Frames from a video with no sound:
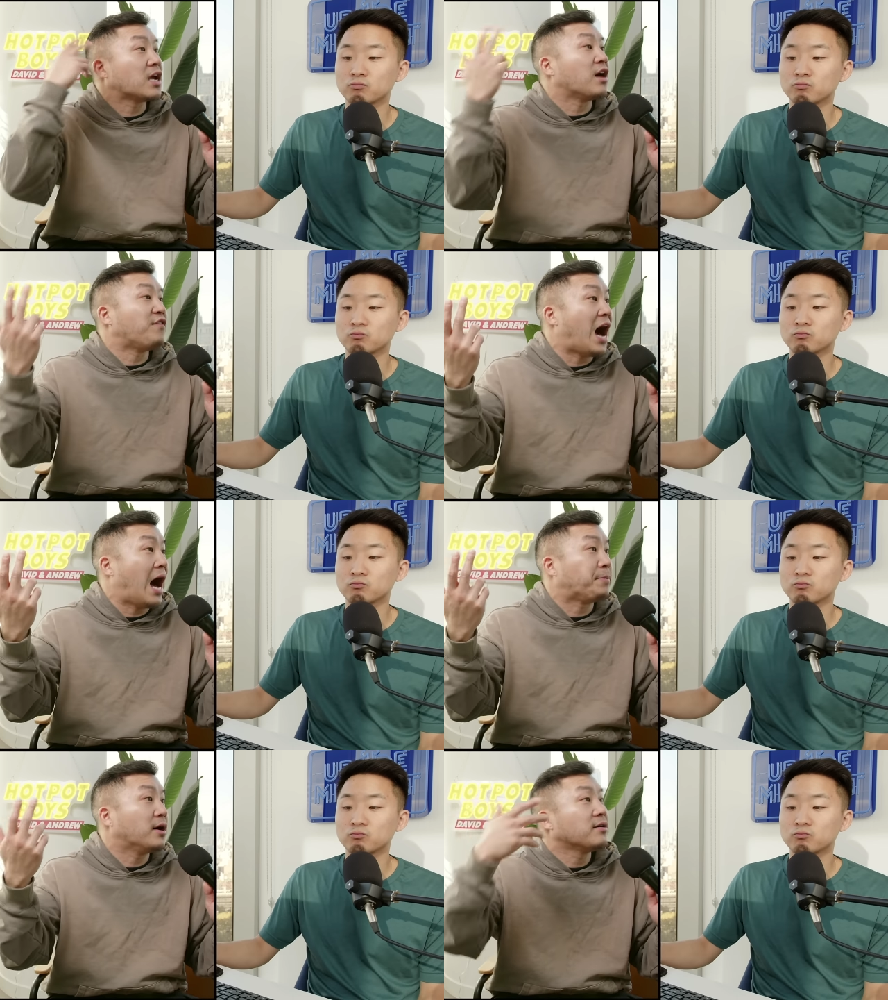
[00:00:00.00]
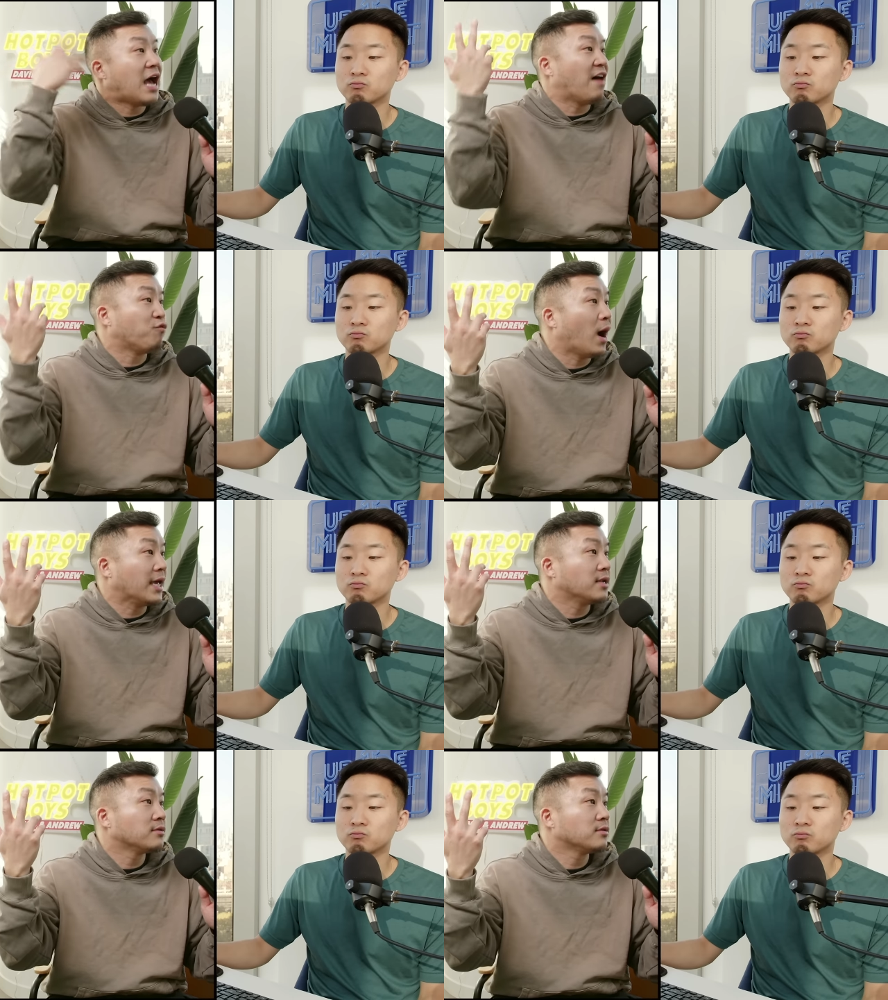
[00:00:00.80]
Speaker 1: of Hapa, half white.
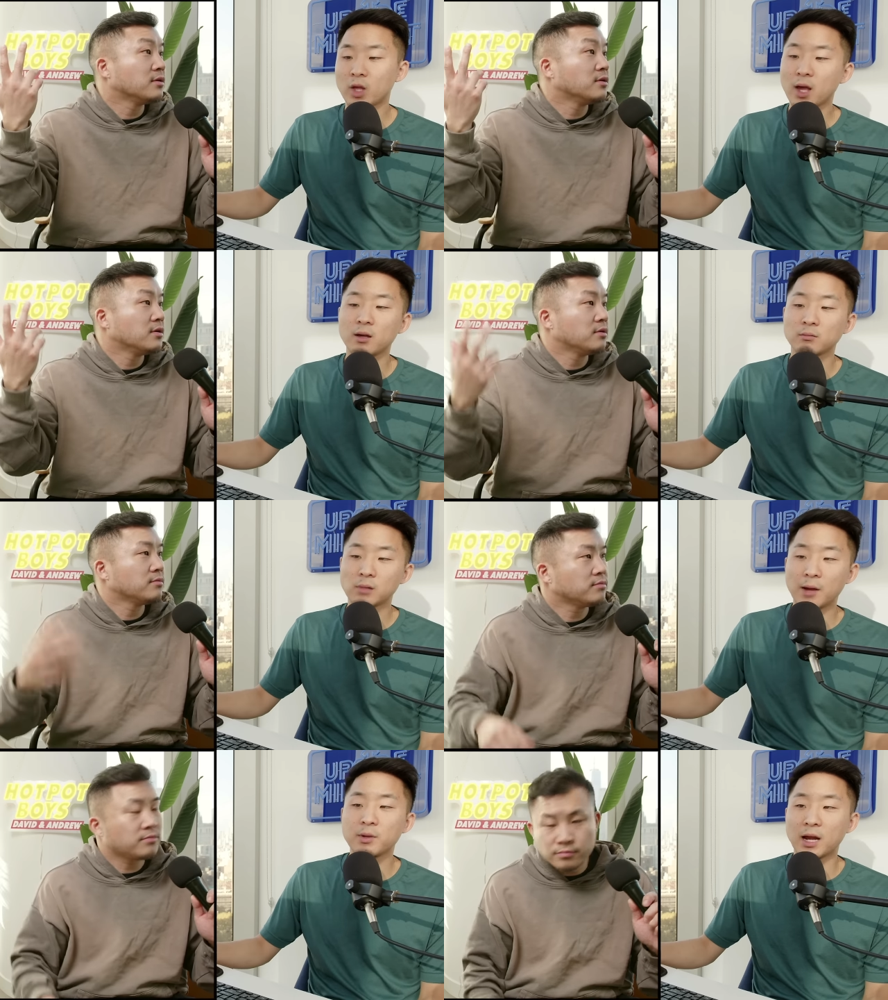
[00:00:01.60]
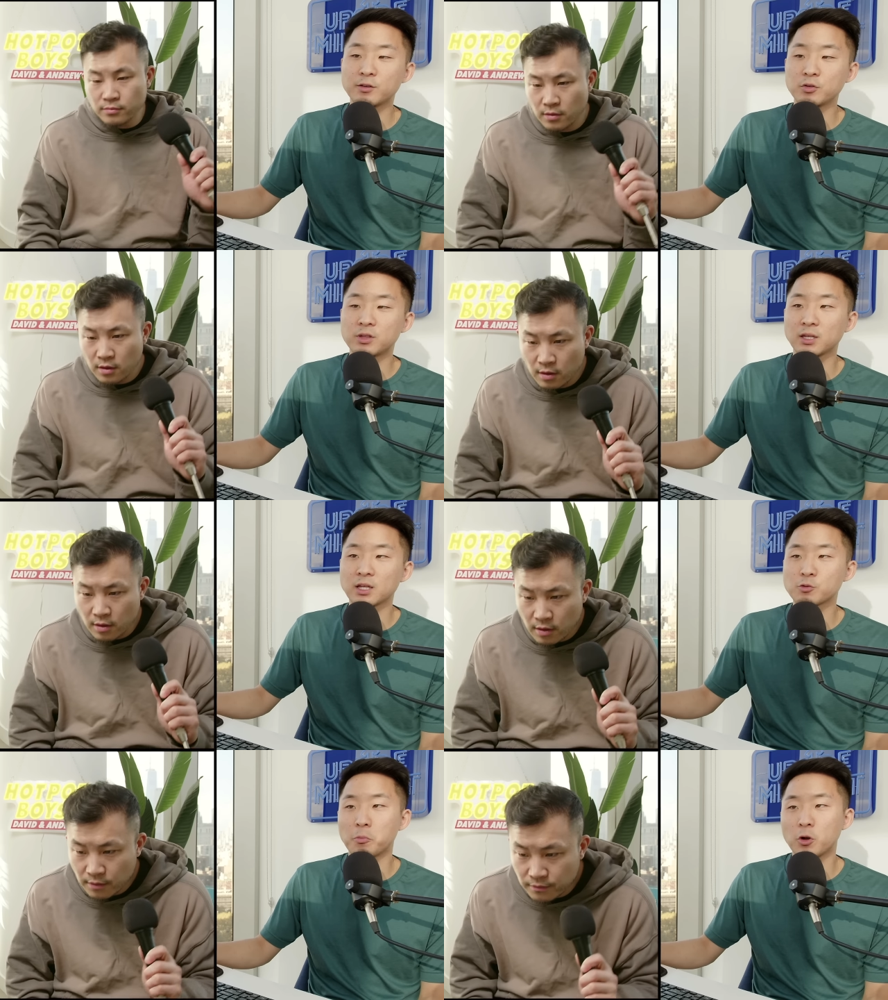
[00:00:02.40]
Speaker 2: Yeah, I mean, I do think that's
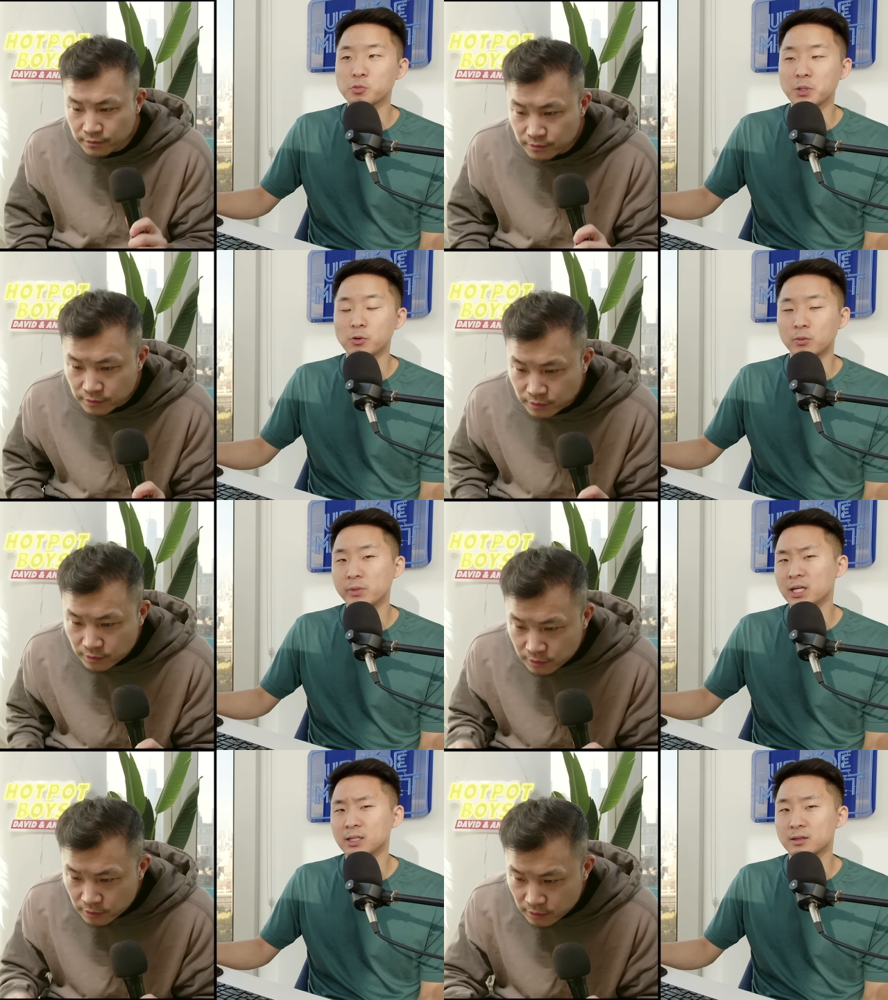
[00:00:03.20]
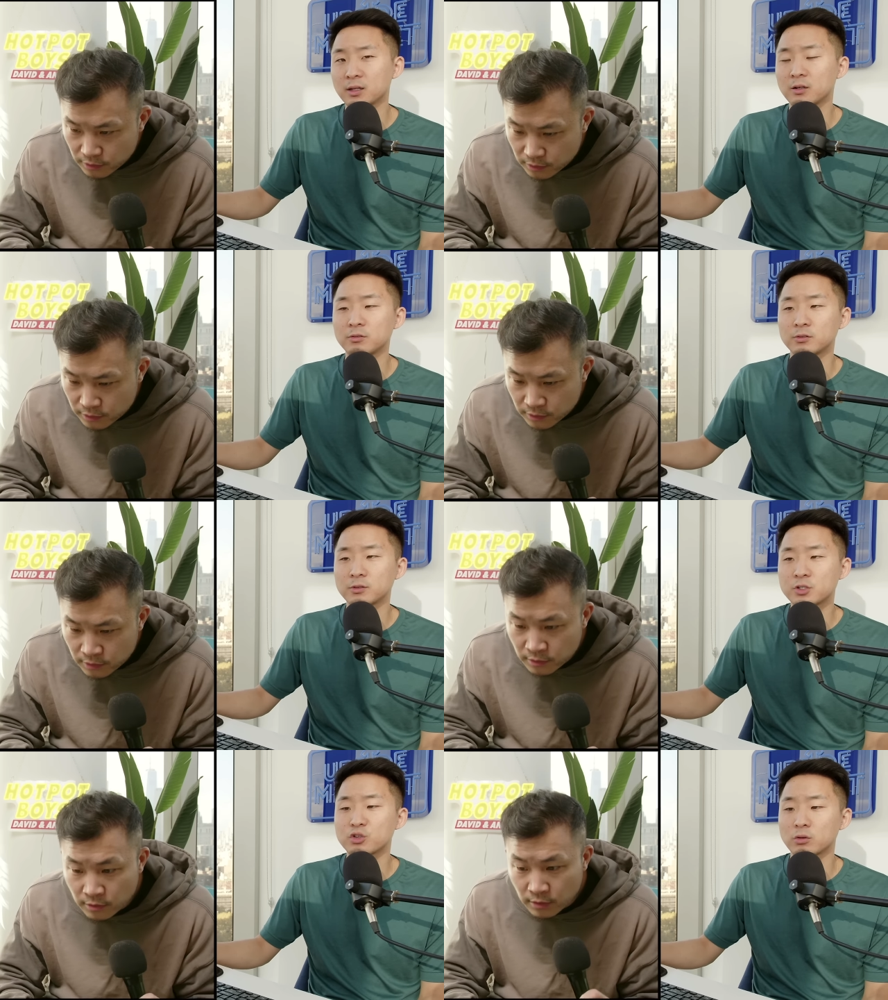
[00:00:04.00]
what most people immediately think of.
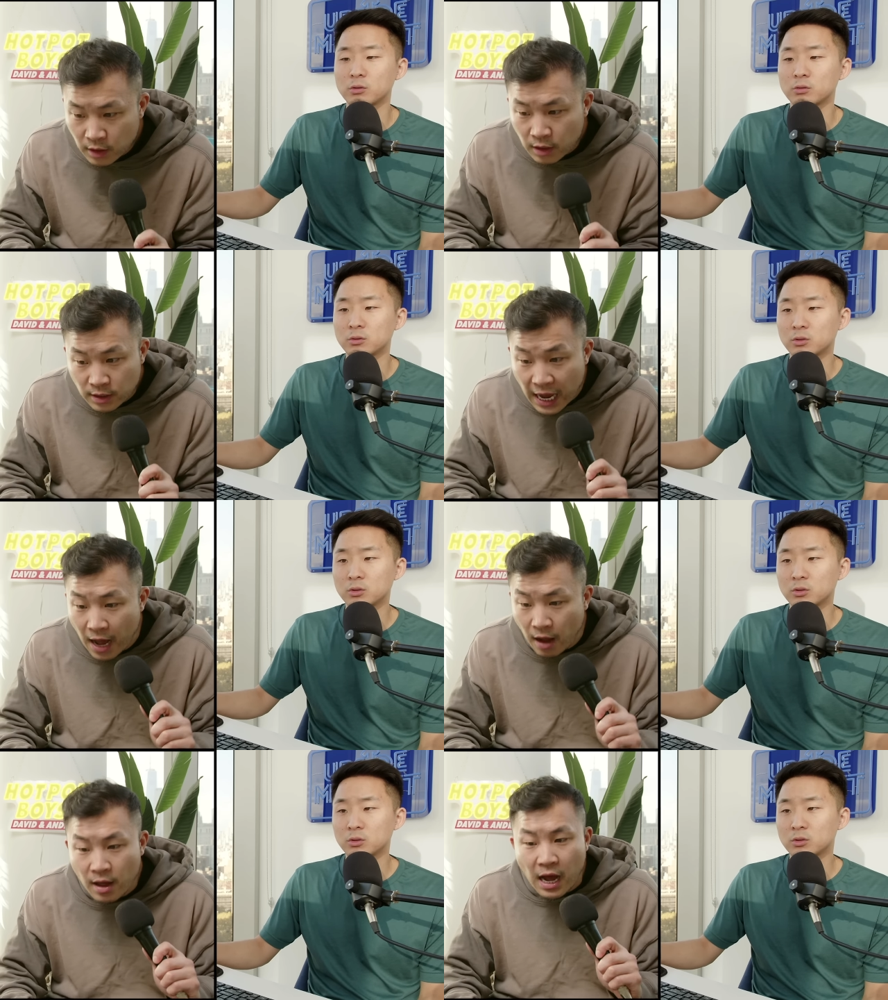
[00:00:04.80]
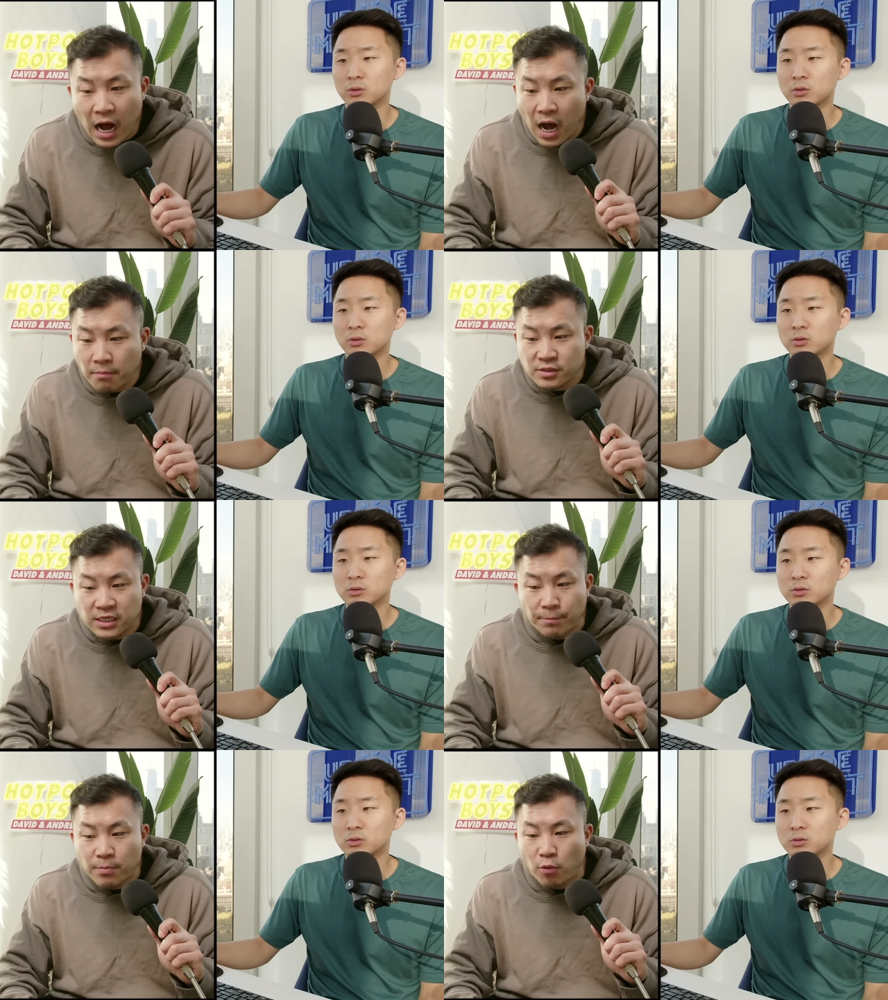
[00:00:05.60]
It's true.
Speaker 1: Yeah. Um, some
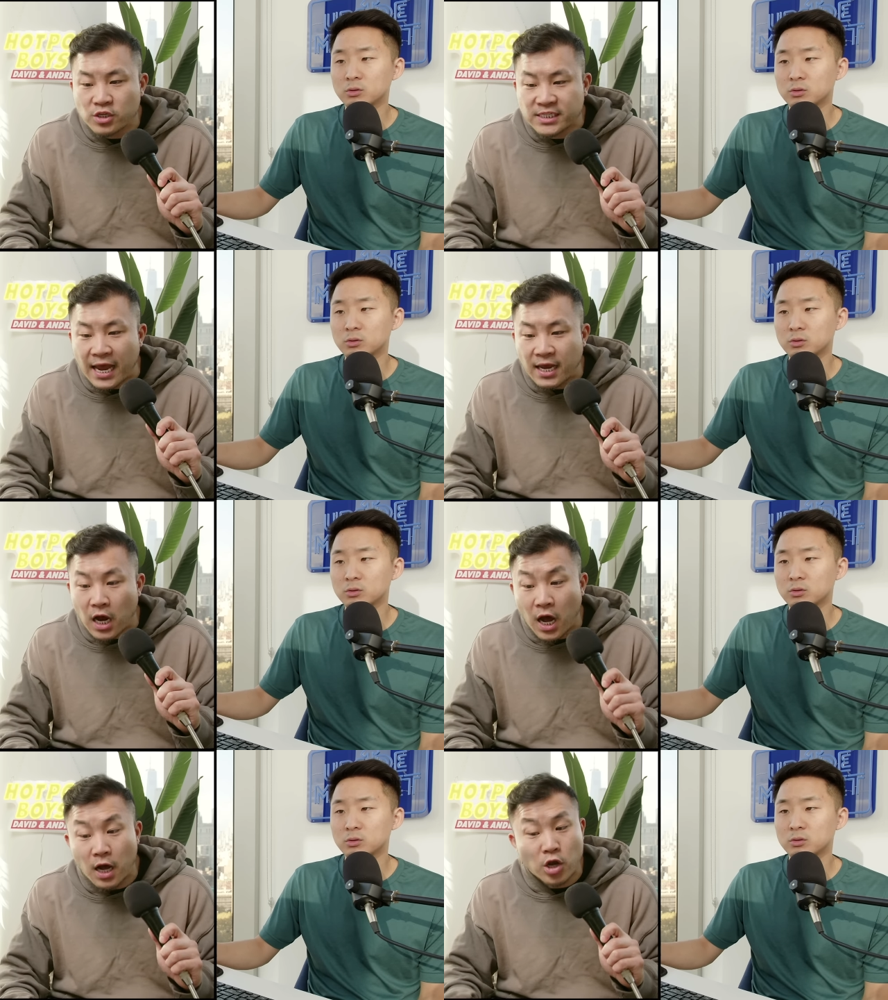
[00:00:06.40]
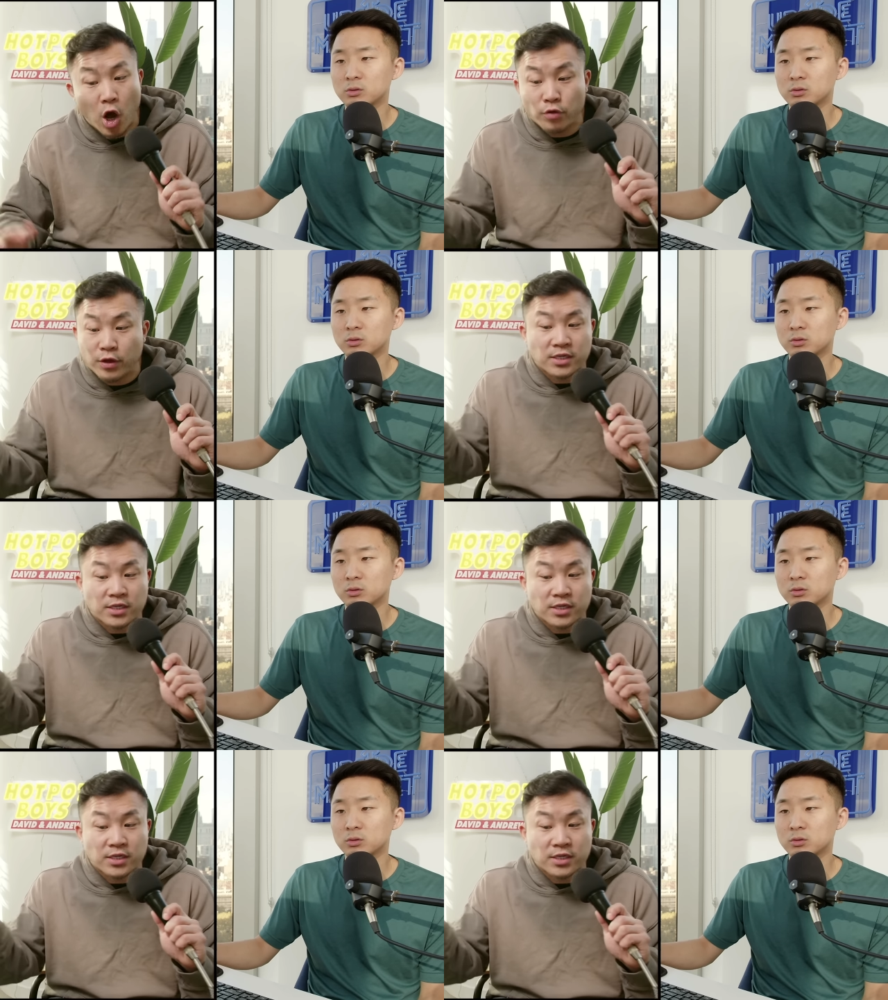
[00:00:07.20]
people were saying, uh, no, there's